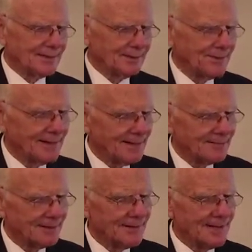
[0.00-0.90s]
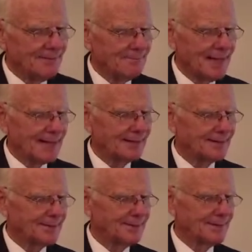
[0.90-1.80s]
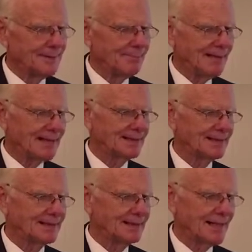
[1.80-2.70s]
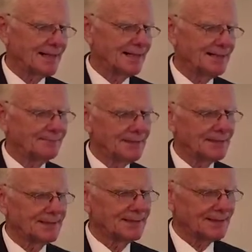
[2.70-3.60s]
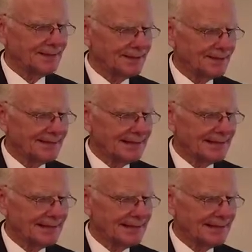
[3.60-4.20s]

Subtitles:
Whenever he met with a passage hard to be understood,